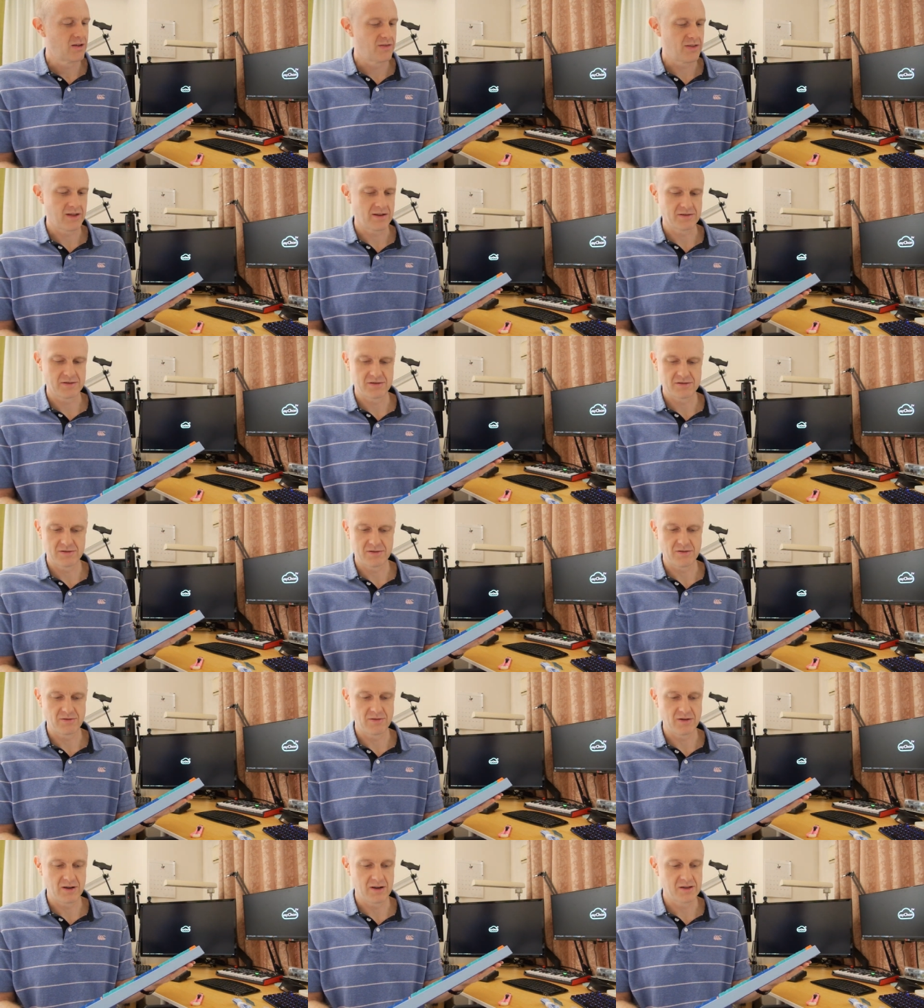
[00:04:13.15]
That is
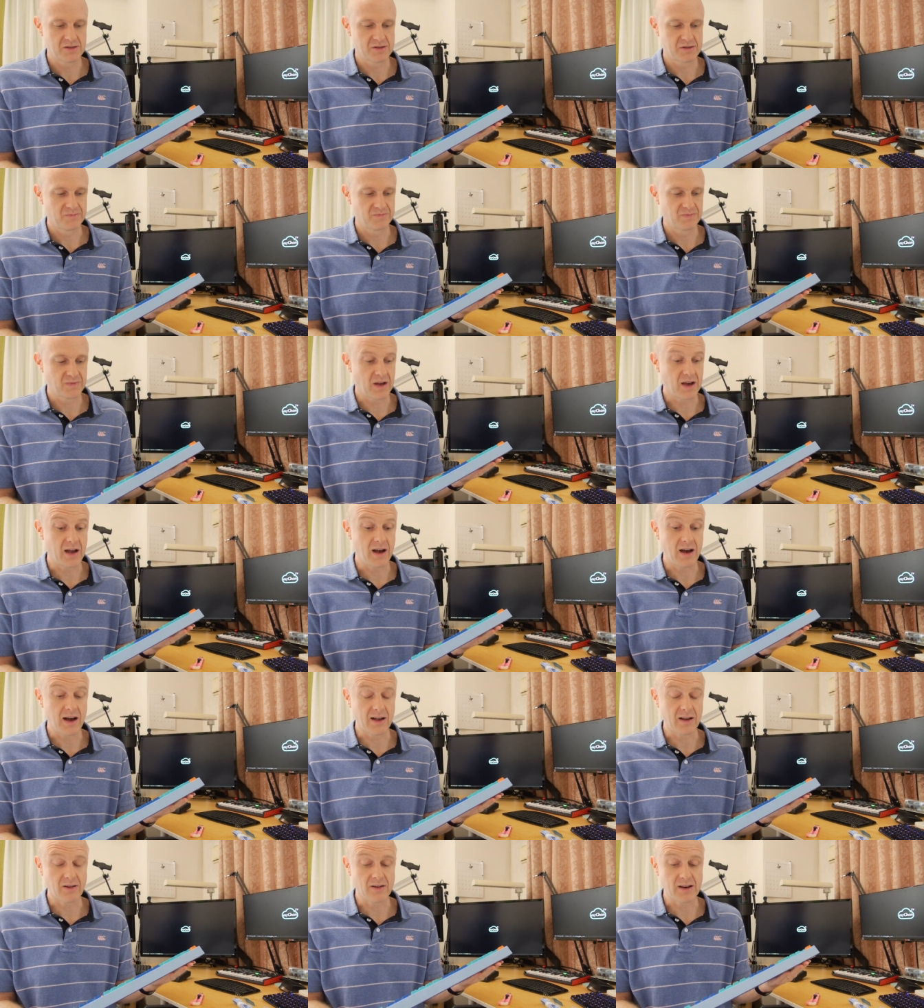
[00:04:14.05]
so nice.
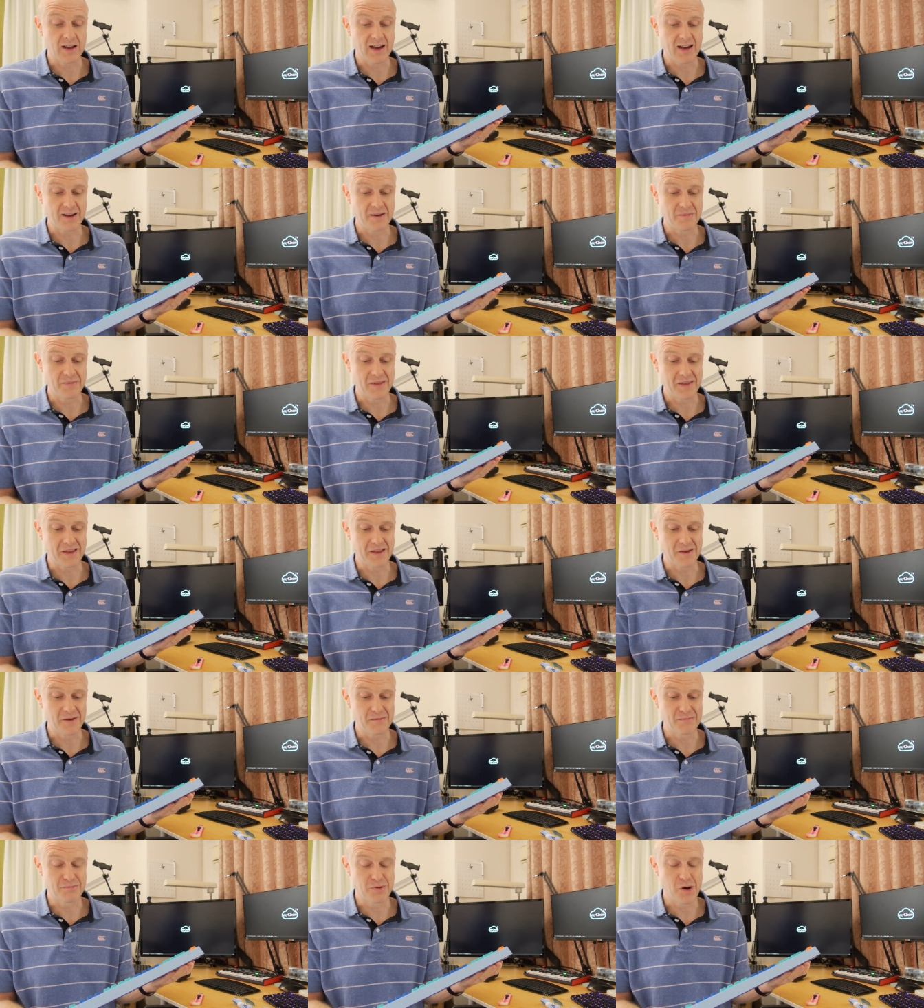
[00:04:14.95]
I got
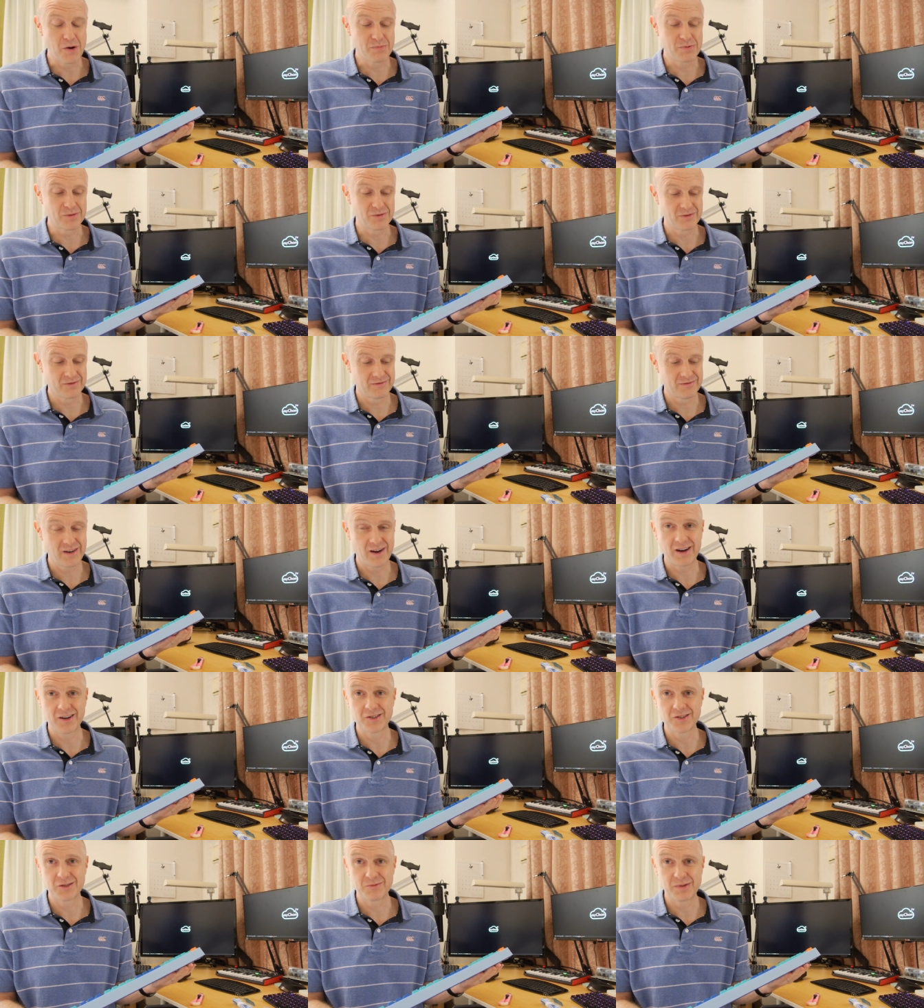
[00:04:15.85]
purple
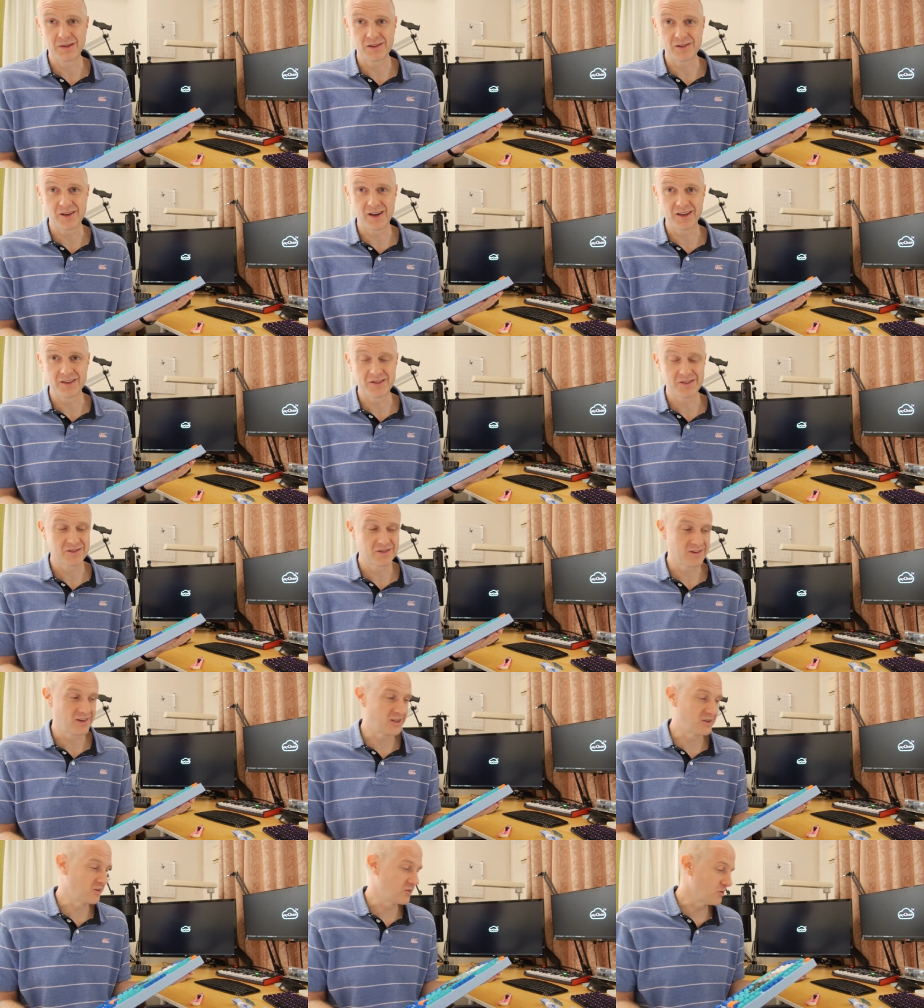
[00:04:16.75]
RGB lights.
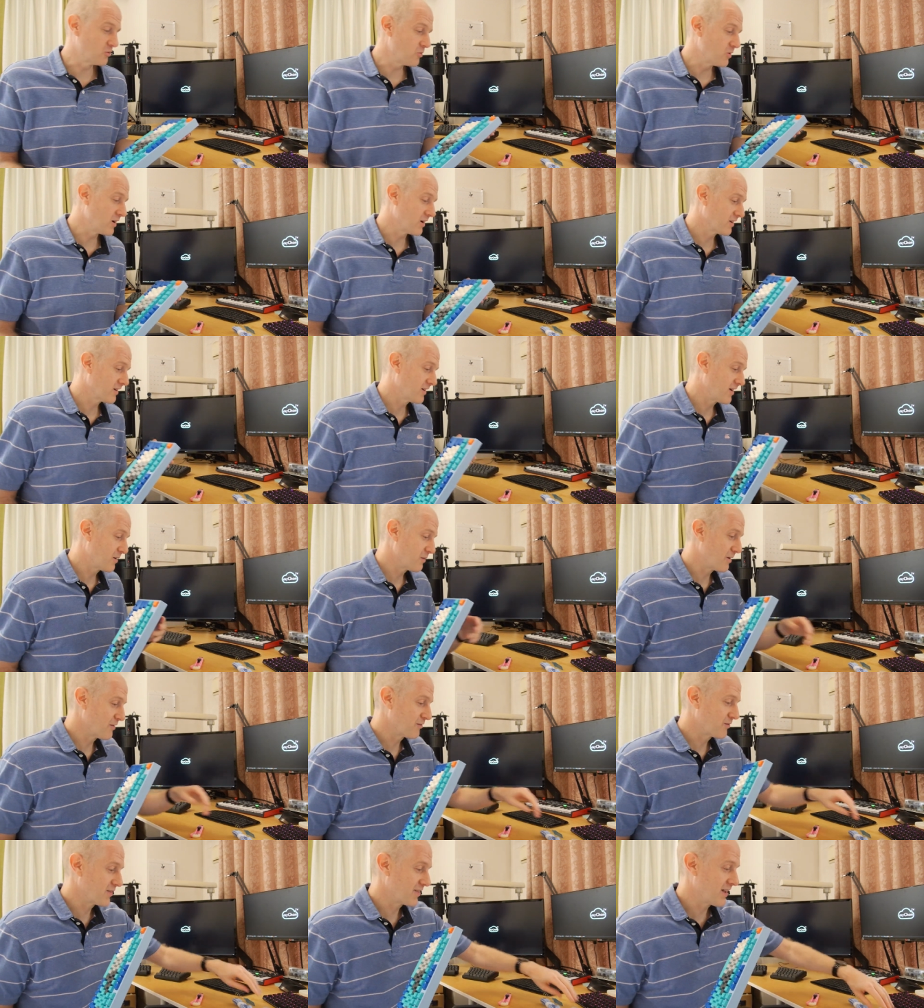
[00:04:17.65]
I don't know why I
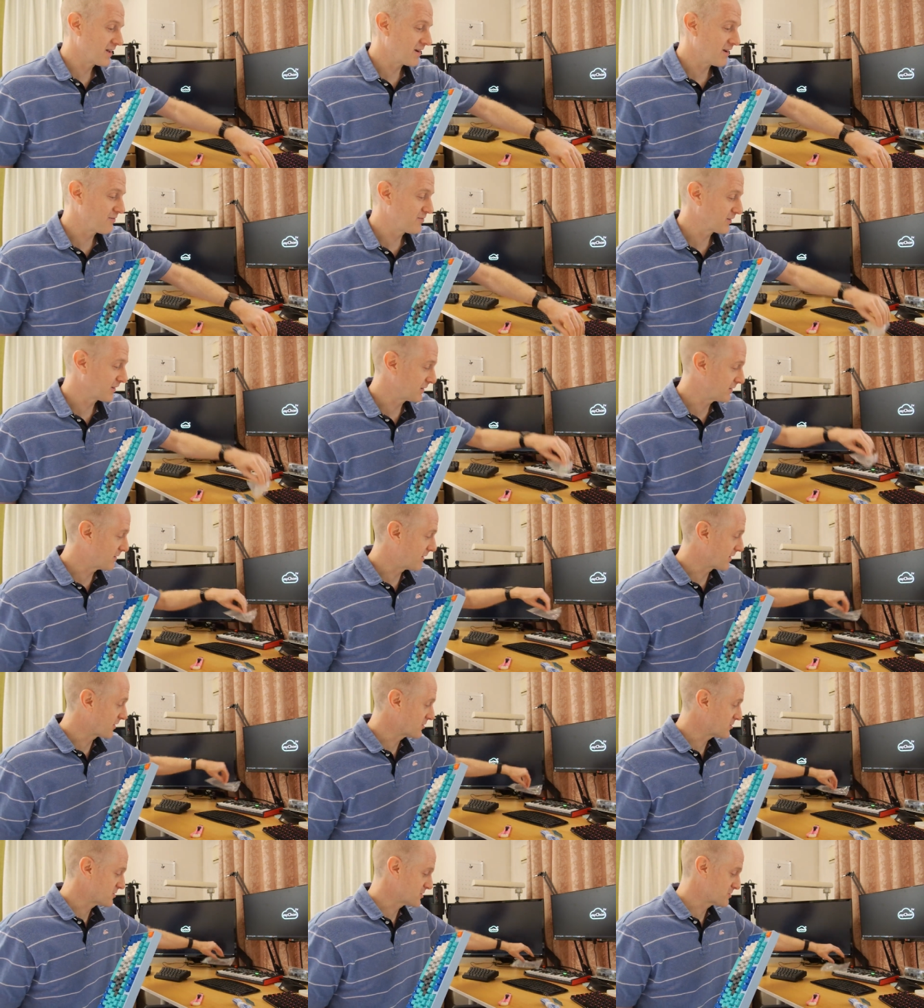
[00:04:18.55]
went for that. I figured
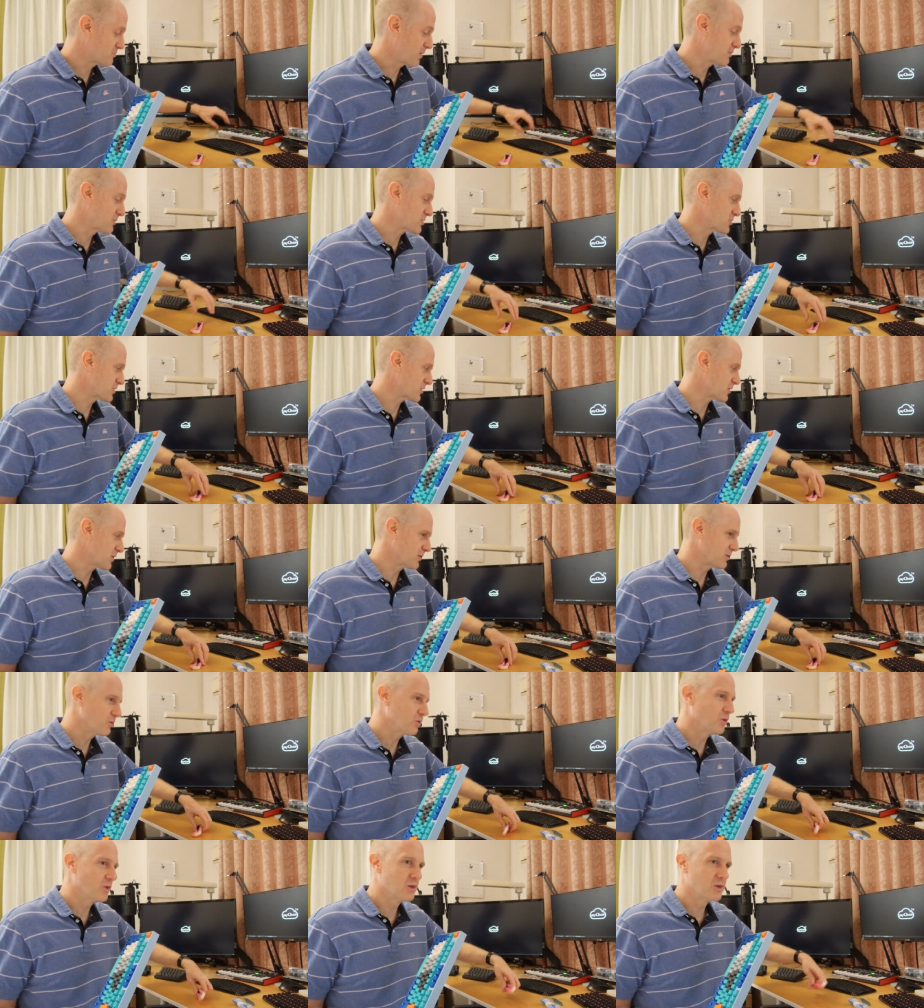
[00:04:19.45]
I should have
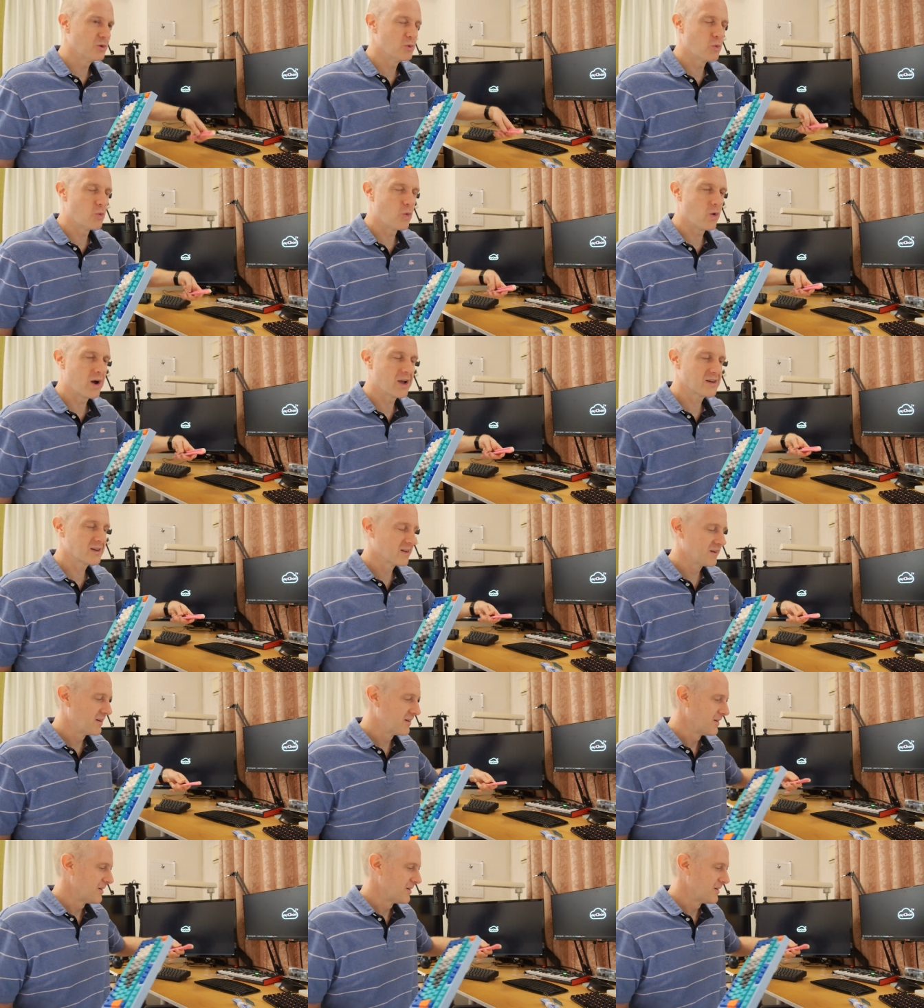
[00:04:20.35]
gotten white.